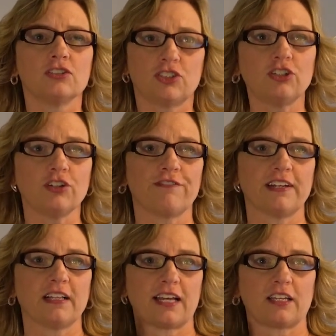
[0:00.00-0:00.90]
Do you
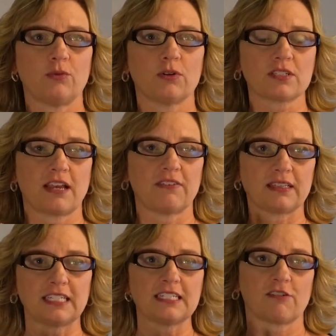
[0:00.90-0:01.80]
feel like you will save
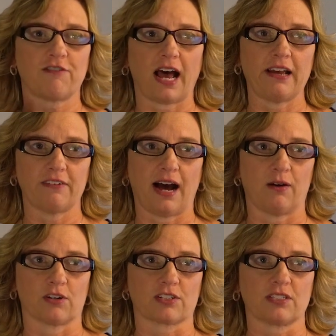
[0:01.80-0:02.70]
at least five
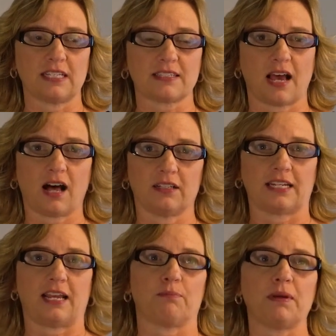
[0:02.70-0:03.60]
hours this
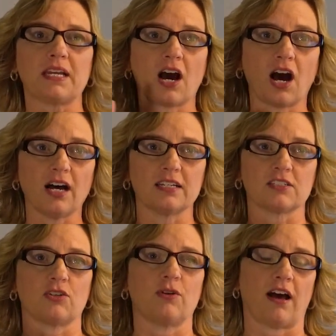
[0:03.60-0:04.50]
holiday
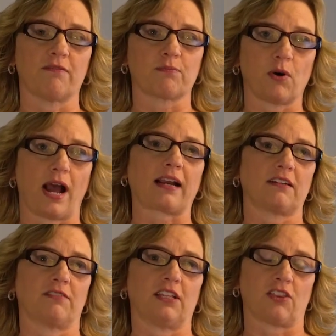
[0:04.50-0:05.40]
because you have
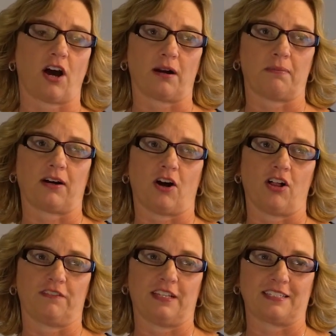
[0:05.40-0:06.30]
proactively thought about
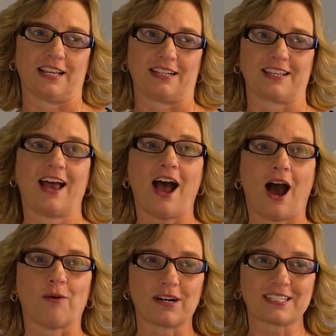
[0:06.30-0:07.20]
all of these things?
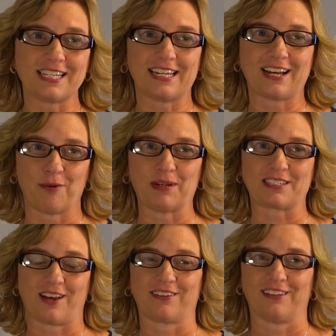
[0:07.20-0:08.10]
I want to see
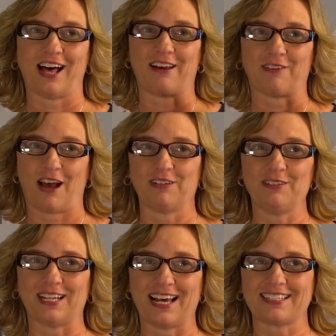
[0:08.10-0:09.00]
comments on the live. Have
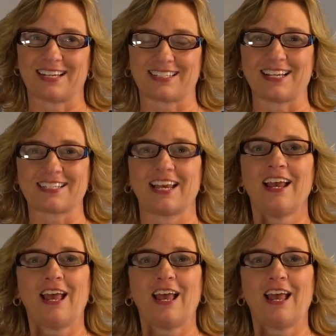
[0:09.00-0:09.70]
you? Yes, yes, yes.